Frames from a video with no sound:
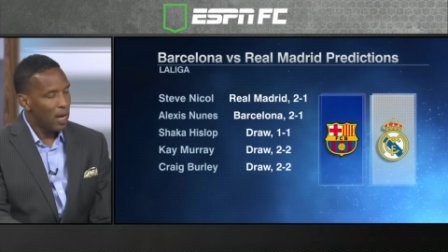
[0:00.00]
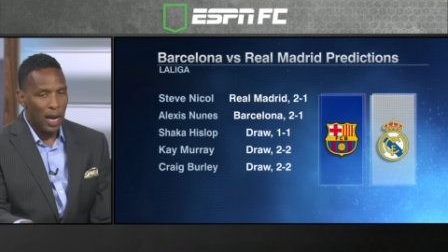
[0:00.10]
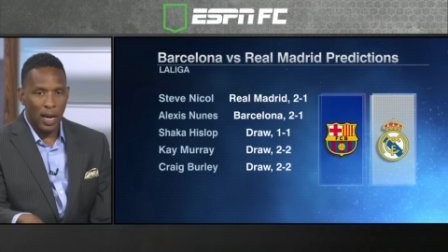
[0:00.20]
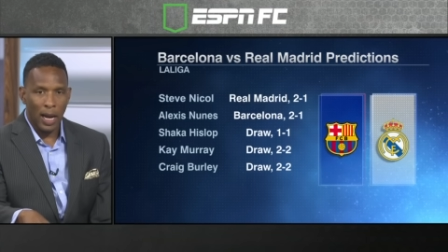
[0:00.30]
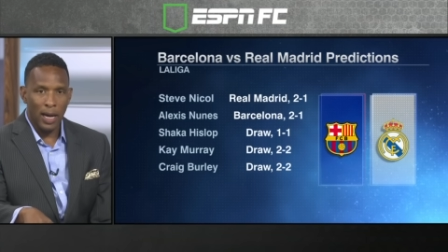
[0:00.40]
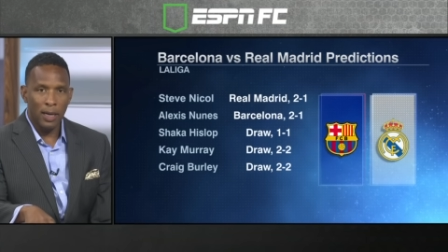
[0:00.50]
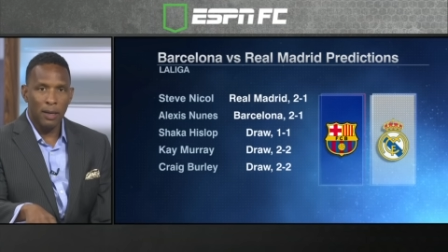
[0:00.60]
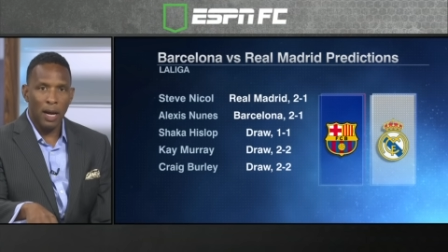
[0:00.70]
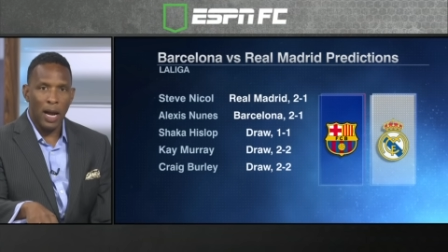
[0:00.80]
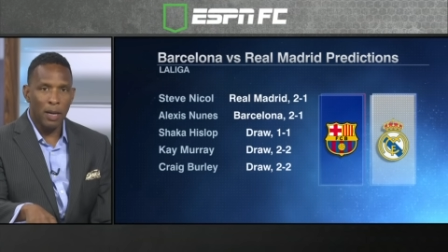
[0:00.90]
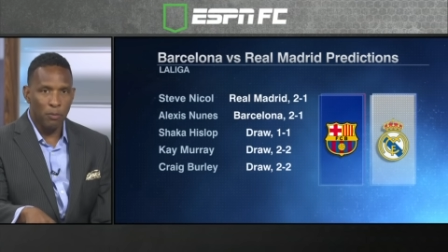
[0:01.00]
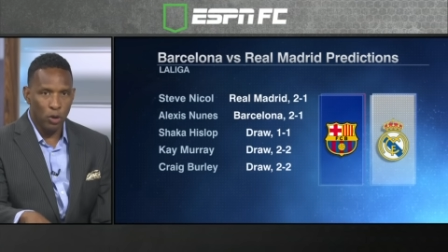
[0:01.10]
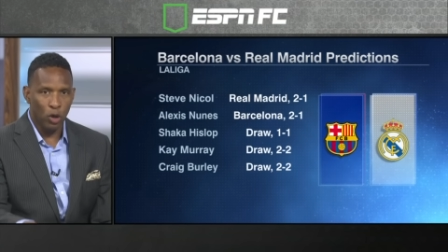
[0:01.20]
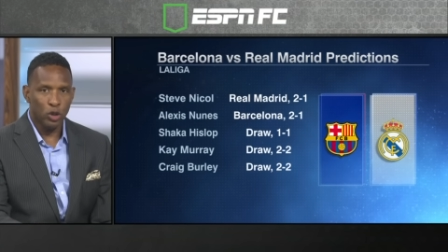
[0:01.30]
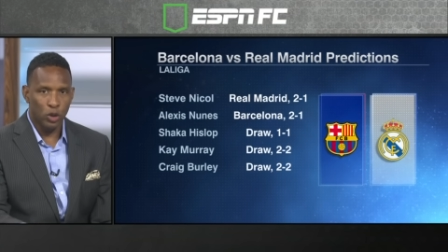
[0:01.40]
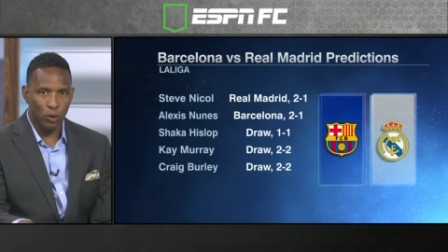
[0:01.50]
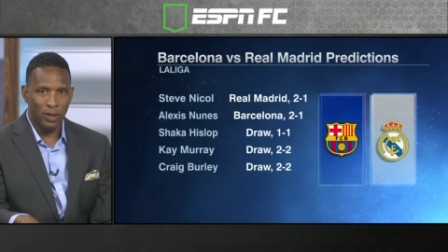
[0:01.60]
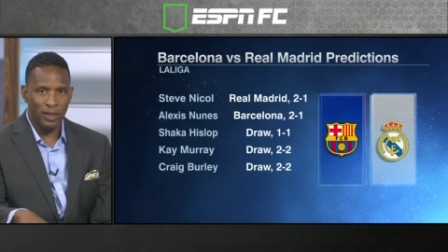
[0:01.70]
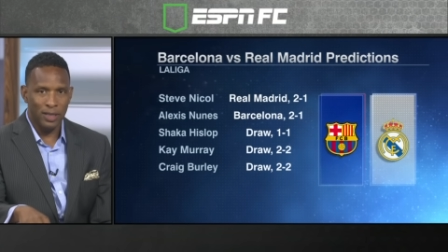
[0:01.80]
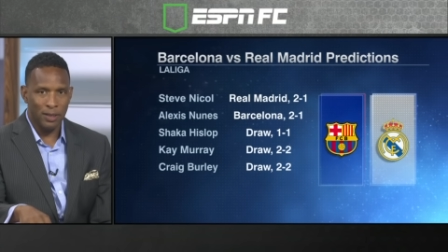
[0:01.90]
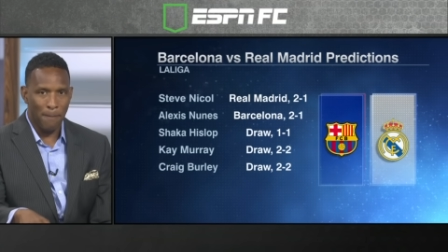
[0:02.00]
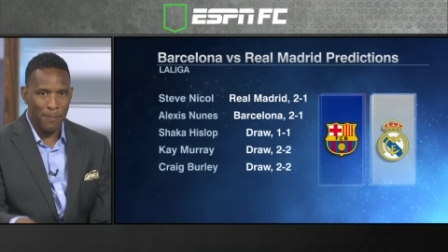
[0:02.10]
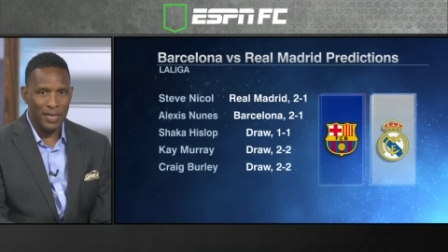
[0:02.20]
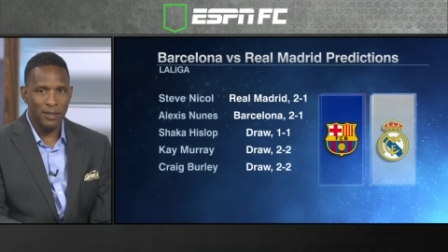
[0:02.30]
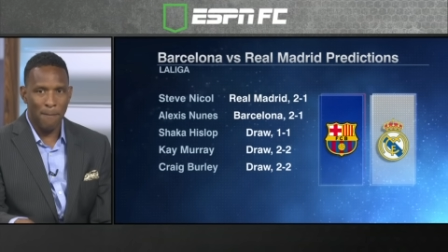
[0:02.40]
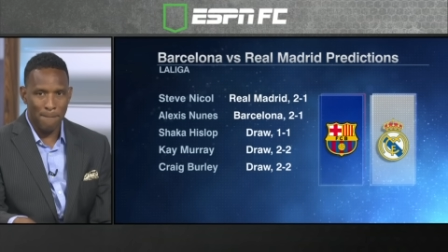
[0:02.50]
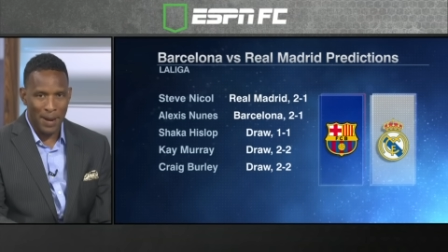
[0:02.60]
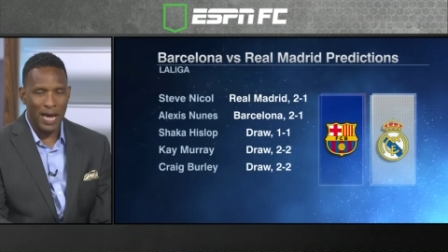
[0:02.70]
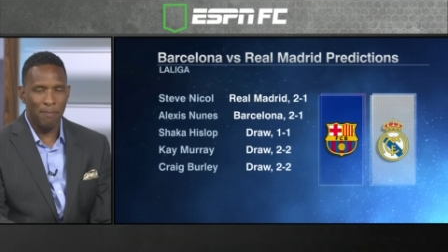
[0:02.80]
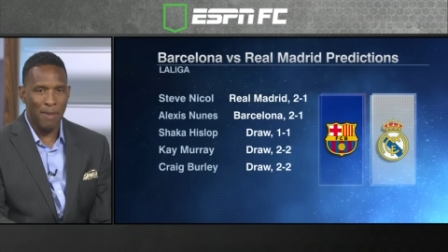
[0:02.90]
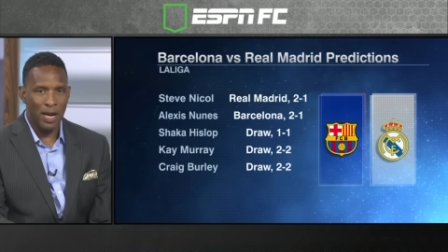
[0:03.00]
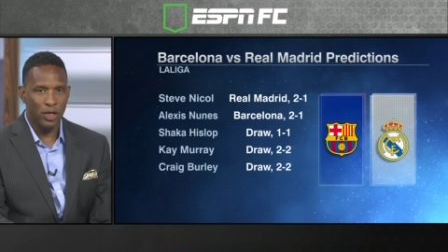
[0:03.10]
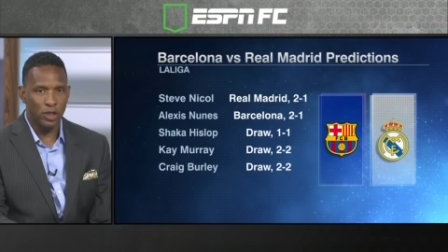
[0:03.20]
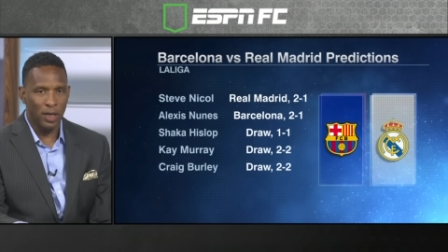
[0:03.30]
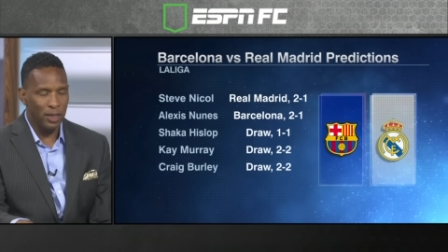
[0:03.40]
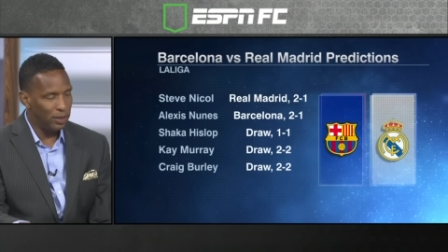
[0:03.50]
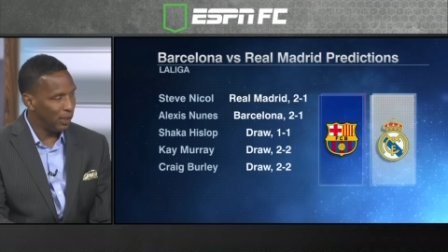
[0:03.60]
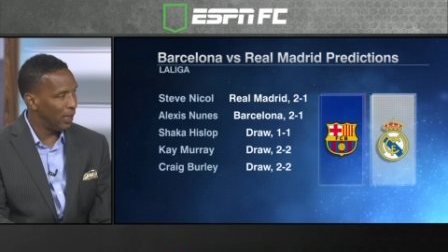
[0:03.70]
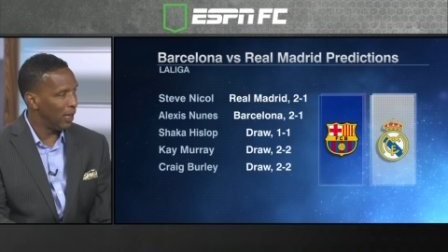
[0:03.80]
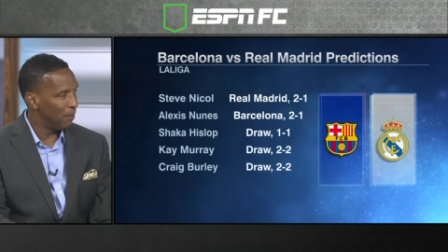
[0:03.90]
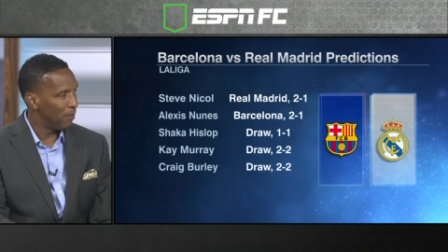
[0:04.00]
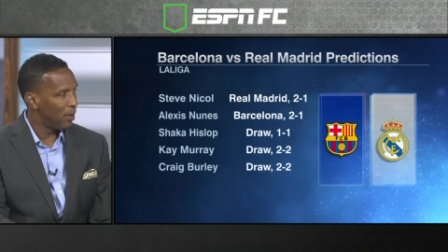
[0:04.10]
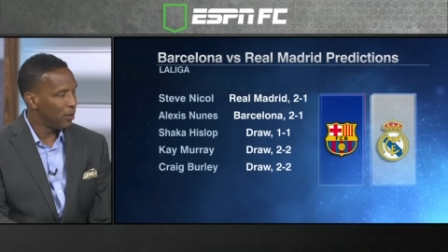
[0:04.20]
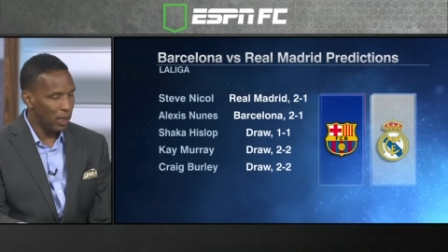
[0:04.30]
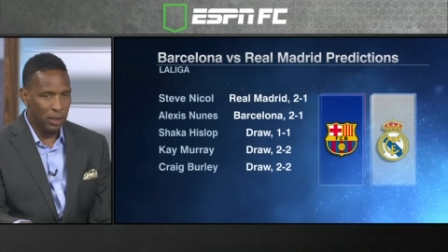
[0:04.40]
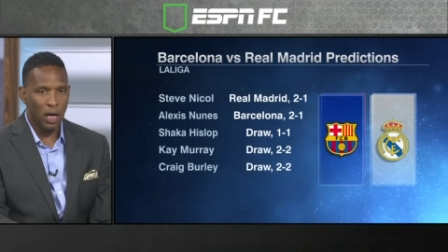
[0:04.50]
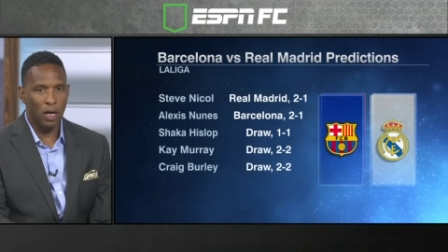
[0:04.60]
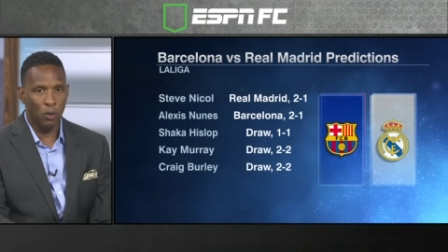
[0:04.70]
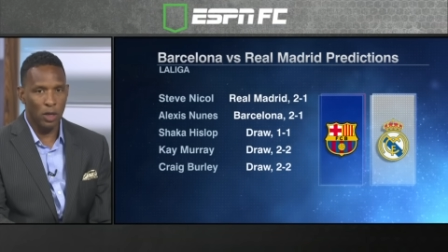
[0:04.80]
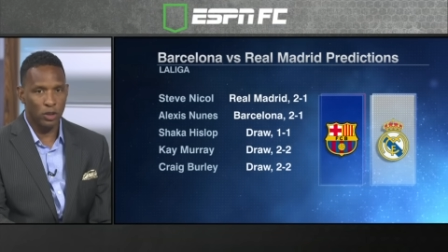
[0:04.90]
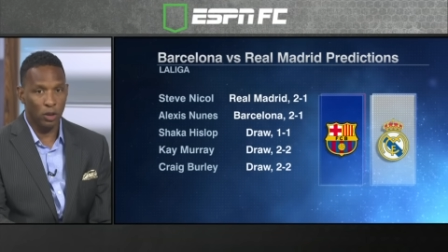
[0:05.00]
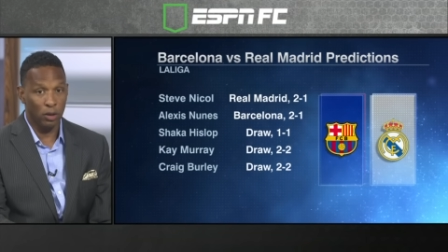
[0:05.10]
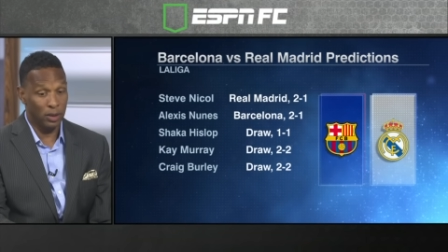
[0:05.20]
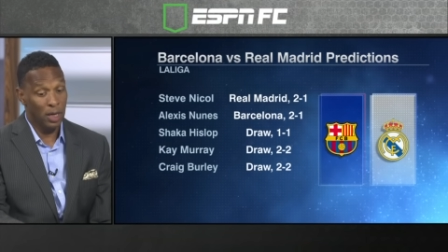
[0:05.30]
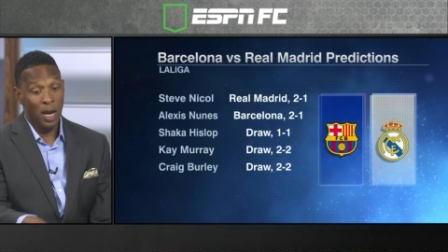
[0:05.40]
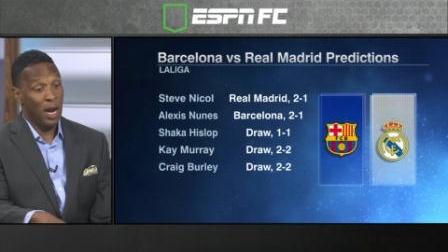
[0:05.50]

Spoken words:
I am not sure that there's a better manager in the game than Carlo Ancelotti.